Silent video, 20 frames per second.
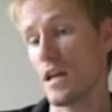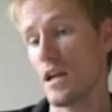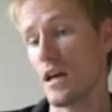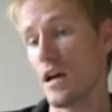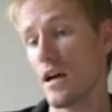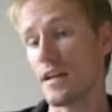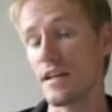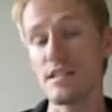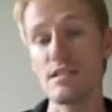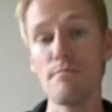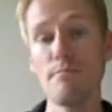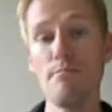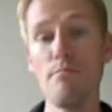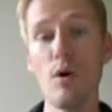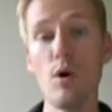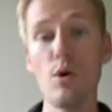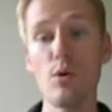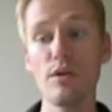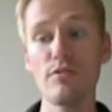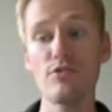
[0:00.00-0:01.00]
I guess,
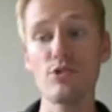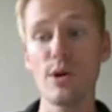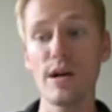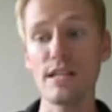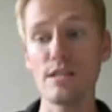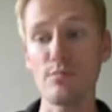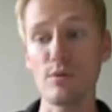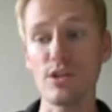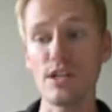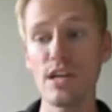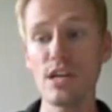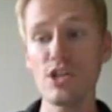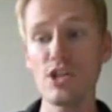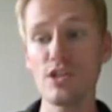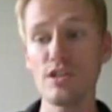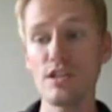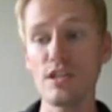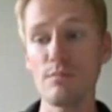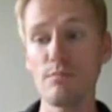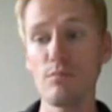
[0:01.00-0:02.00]
mode of
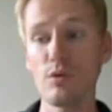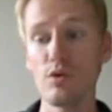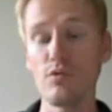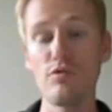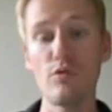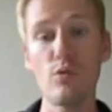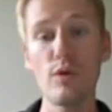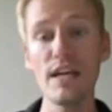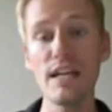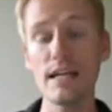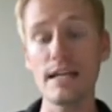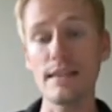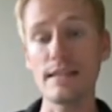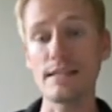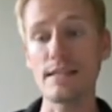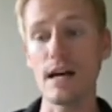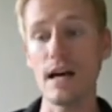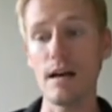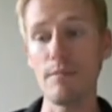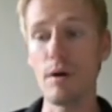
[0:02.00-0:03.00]
transportation to move wheat at the
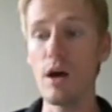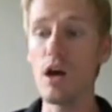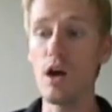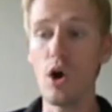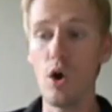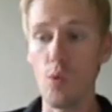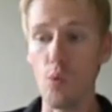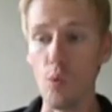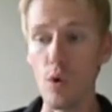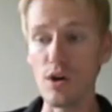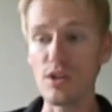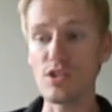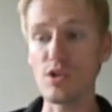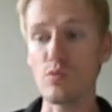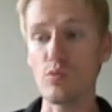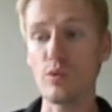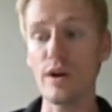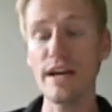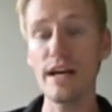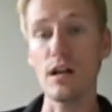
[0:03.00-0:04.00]
time was
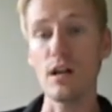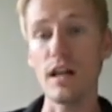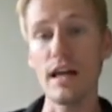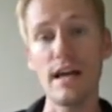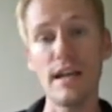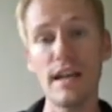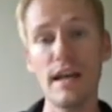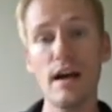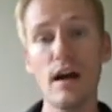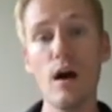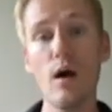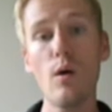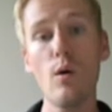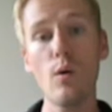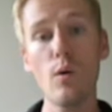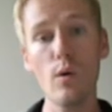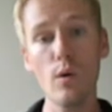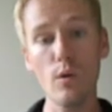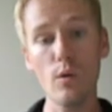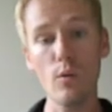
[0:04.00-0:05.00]
rail. And
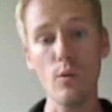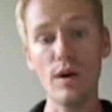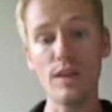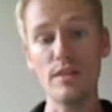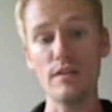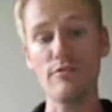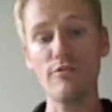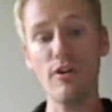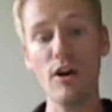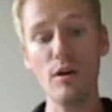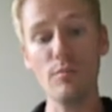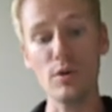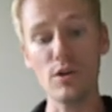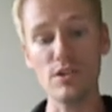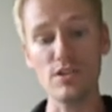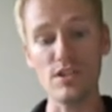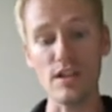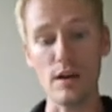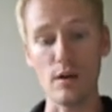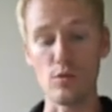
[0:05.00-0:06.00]
now when the
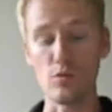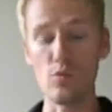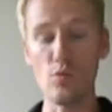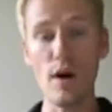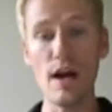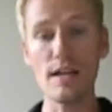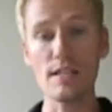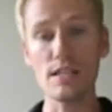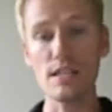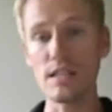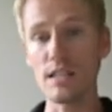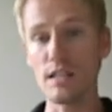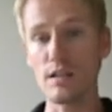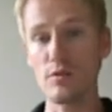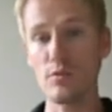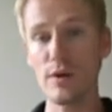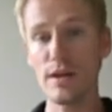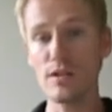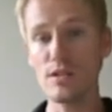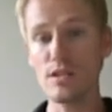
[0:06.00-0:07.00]
farmers out west
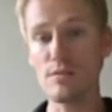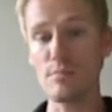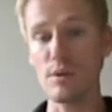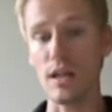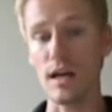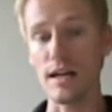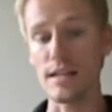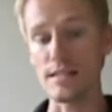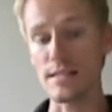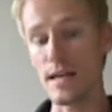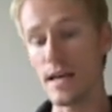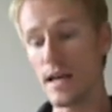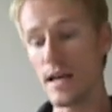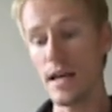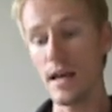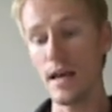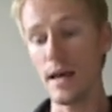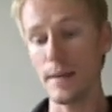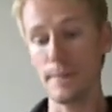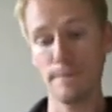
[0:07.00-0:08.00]
needed rail supplies,
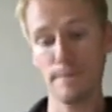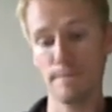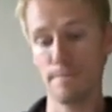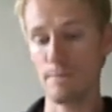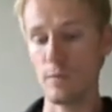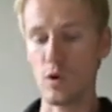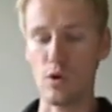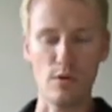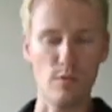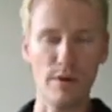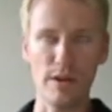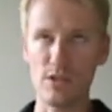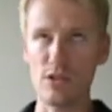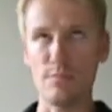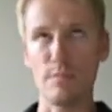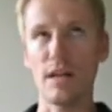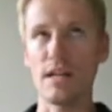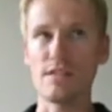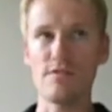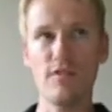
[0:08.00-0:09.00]
or rail
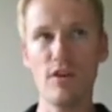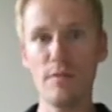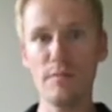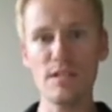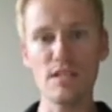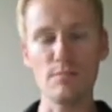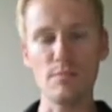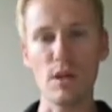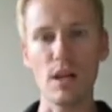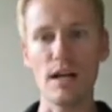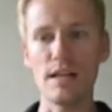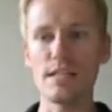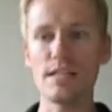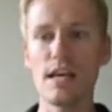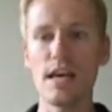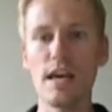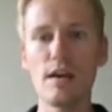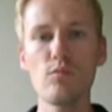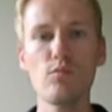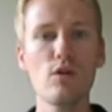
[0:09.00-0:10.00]
supplies, farming
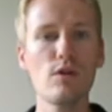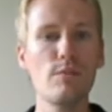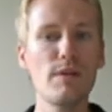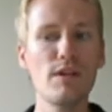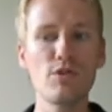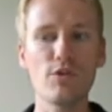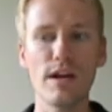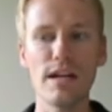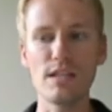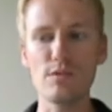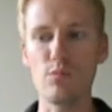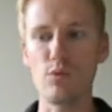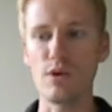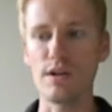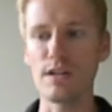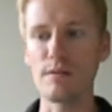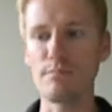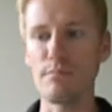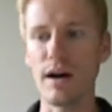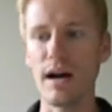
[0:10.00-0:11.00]
supplies, it would be
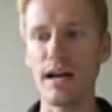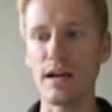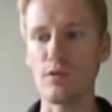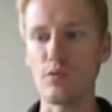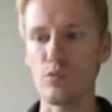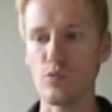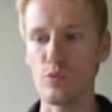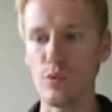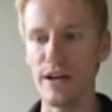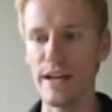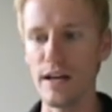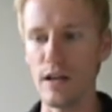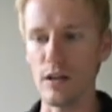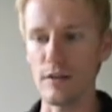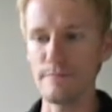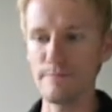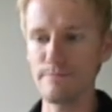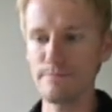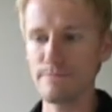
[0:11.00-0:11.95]
transported by rail.